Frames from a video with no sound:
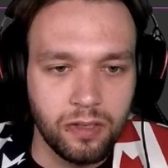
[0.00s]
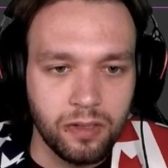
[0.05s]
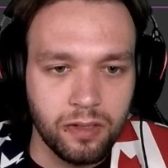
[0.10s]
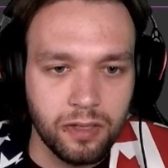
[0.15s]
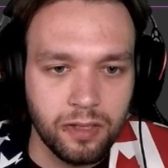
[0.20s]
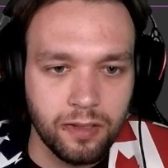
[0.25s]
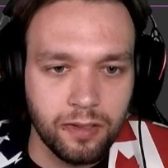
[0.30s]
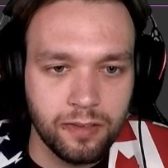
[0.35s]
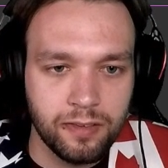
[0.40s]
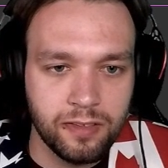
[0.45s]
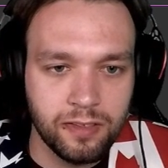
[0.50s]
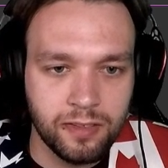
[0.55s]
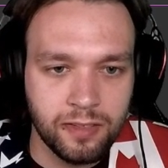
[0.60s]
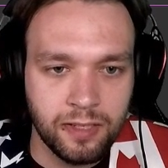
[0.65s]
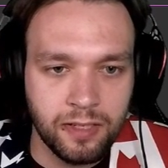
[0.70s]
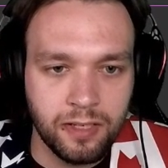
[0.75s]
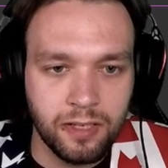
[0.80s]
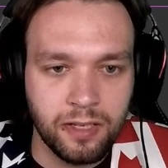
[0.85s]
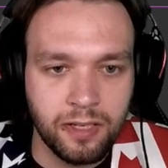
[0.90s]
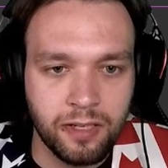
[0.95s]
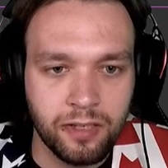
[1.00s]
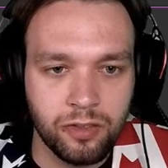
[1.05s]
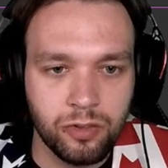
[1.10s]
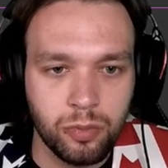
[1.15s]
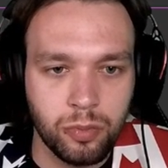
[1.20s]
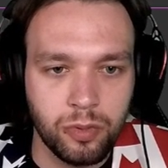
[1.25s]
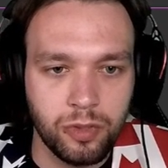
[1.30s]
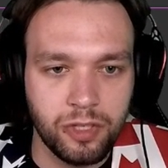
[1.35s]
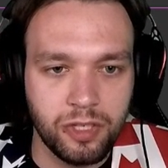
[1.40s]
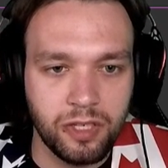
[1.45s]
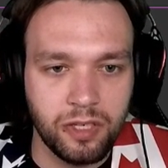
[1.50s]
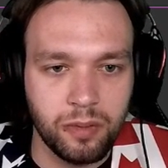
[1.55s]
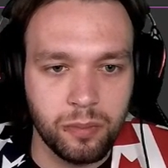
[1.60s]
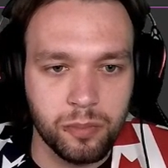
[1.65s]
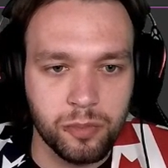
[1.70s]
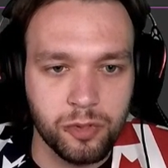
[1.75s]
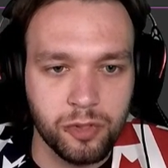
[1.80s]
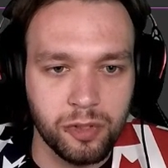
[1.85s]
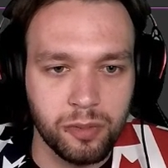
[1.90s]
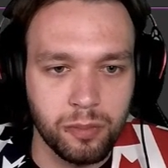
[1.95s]
Now this is at 9:28
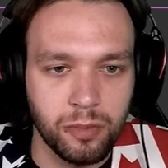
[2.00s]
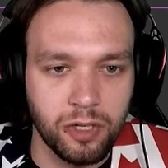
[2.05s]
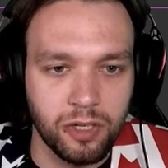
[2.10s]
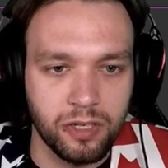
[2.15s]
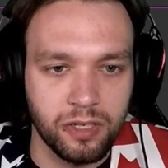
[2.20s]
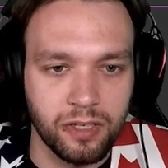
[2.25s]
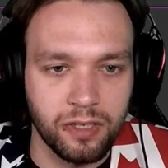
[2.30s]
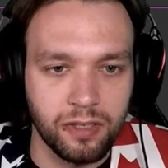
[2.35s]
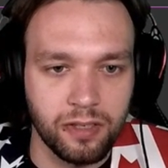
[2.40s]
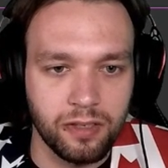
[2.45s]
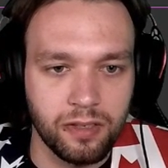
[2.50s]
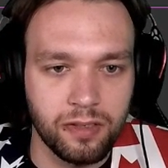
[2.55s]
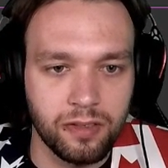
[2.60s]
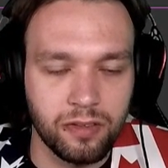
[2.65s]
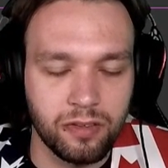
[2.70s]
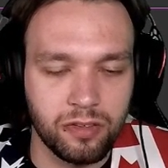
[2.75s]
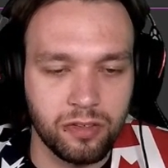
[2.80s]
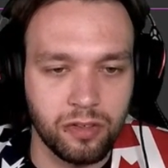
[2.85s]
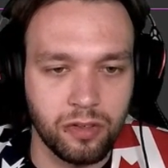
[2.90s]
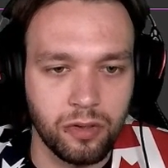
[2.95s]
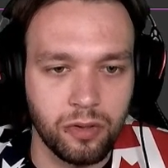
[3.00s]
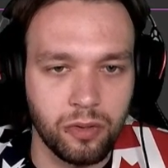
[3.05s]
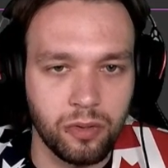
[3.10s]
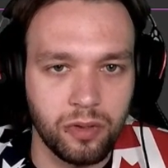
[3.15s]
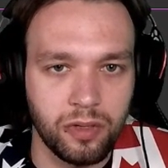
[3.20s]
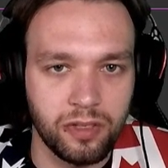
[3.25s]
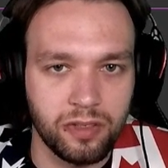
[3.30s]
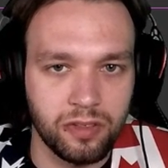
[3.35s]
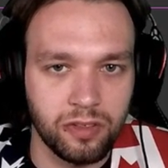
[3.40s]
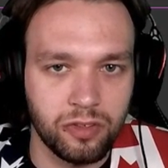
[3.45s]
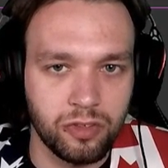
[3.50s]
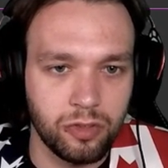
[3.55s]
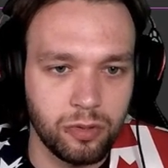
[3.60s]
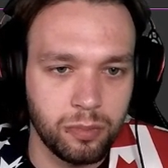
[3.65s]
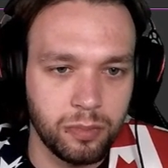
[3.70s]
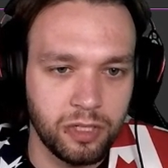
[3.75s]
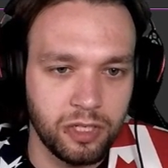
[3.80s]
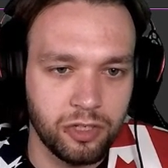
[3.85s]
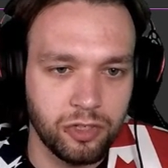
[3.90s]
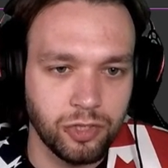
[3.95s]
pre-market, so it's a
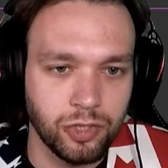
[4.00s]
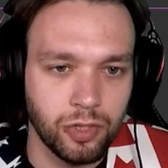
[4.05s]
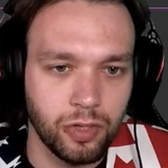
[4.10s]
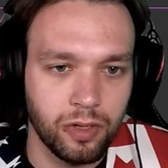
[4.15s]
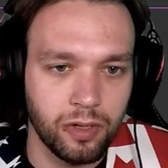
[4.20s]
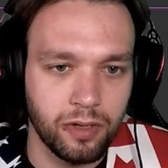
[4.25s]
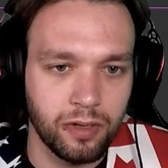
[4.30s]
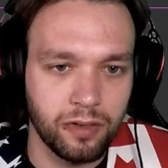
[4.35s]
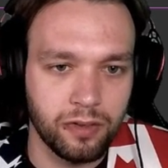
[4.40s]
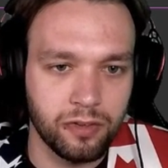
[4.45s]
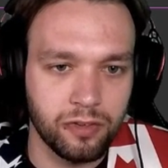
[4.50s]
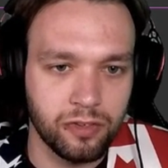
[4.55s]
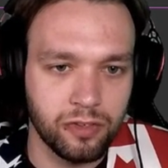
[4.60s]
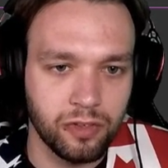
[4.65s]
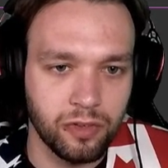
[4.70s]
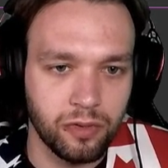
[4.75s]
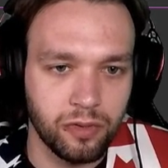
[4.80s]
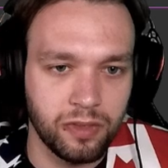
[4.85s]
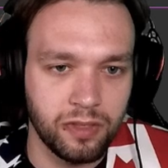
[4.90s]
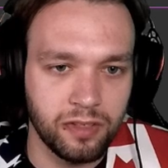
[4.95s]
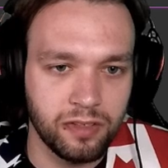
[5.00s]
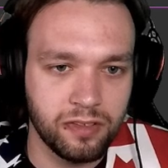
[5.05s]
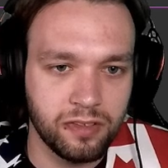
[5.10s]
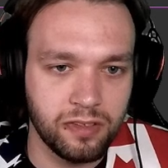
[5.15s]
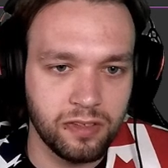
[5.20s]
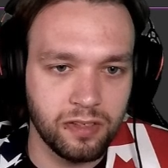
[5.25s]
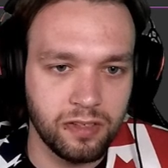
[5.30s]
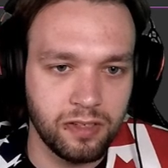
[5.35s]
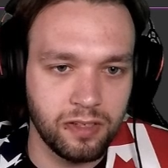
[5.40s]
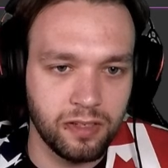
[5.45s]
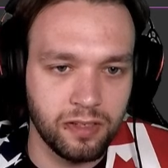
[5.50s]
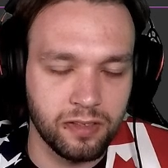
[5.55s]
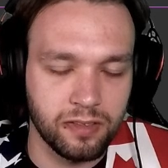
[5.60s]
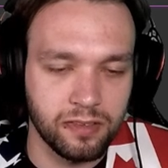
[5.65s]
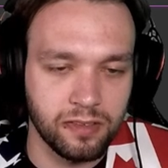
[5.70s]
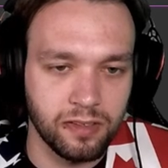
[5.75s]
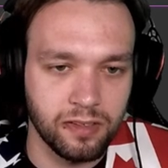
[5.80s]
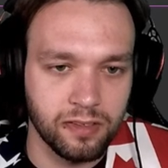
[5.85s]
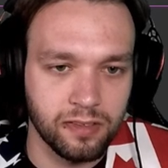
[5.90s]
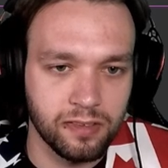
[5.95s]
2-minute chart. So this didn't
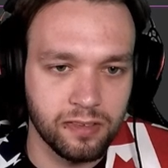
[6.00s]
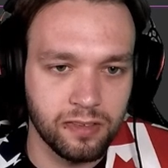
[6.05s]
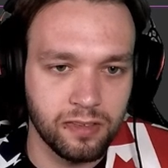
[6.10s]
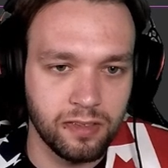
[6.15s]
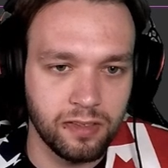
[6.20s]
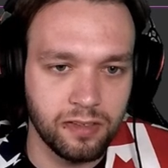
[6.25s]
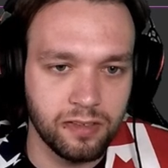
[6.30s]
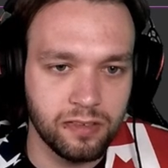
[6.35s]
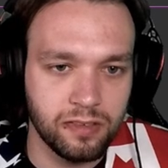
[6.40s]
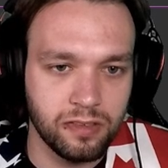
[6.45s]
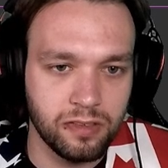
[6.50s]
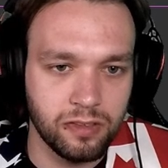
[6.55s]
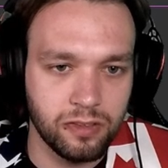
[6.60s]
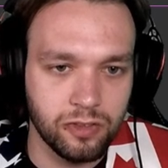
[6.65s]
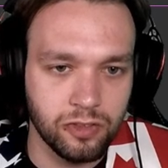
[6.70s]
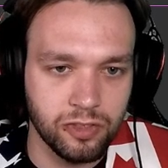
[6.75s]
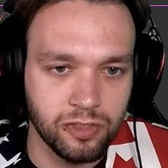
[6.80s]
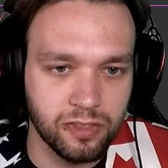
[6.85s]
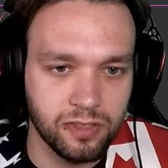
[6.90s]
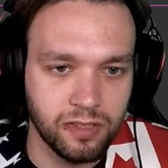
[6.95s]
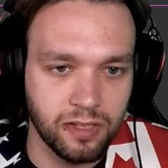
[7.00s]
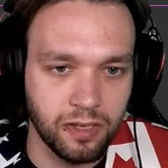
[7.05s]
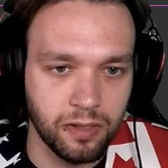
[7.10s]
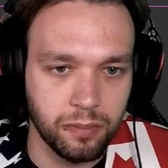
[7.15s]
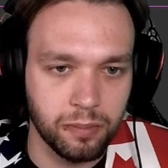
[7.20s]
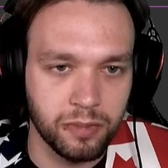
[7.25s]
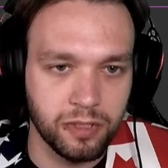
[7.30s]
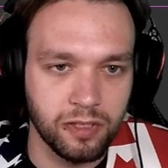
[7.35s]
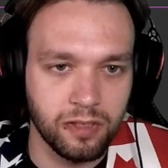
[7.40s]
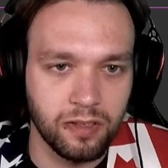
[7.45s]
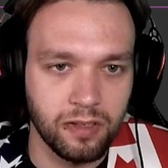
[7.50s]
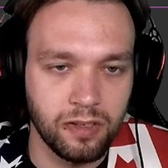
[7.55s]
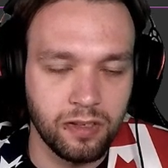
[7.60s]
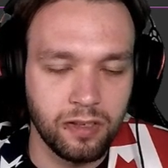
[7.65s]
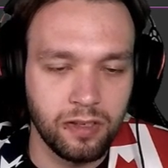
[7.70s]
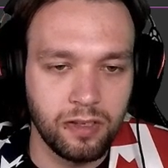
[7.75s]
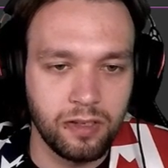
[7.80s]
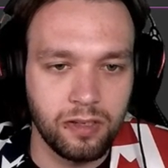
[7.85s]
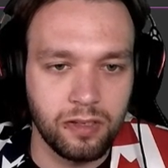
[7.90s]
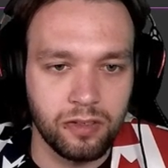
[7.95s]
exist. This just skipped,
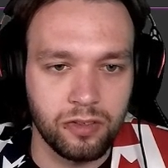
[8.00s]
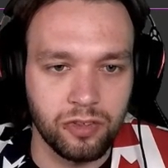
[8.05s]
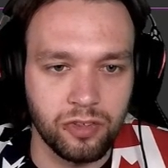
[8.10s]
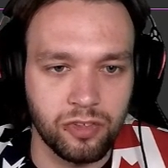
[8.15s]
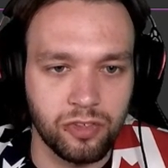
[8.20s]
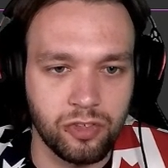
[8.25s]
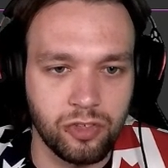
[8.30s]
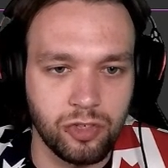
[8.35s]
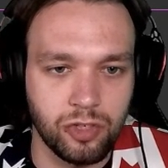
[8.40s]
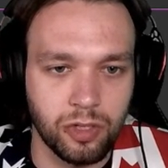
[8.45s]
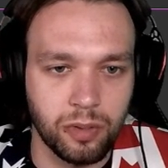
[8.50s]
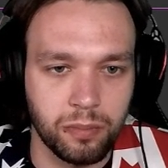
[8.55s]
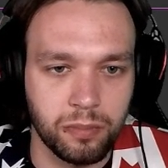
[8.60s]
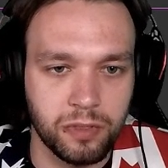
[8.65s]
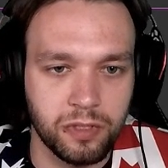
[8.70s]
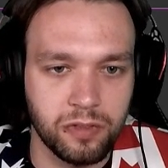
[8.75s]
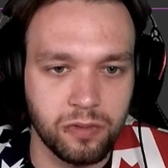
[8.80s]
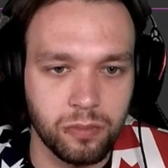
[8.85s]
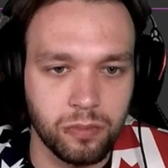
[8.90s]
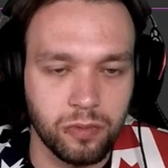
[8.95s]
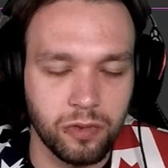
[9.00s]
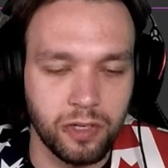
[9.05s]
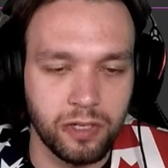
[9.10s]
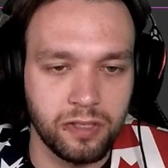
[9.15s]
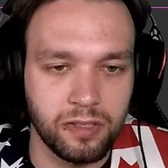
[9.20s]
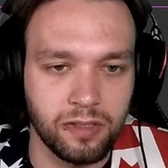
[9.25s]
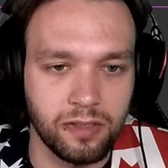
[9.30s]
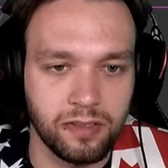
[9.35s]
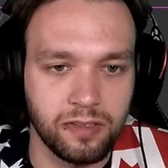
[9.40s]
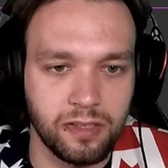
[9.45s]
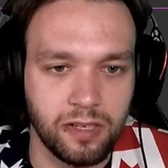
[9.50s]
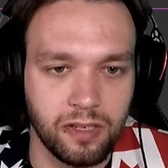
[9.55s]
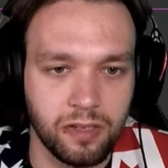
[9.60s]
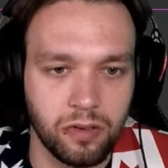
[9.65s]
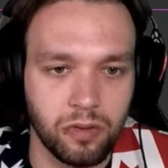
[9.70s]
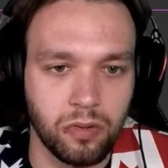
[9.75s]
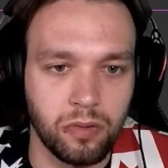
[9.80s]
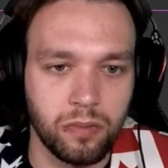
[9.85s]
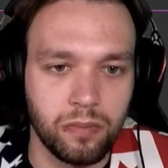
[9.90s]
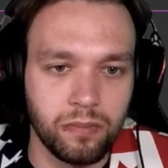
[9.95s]
just jumped right to this
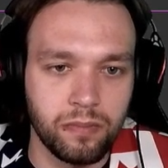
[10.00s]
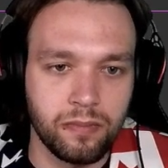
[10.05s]
candle.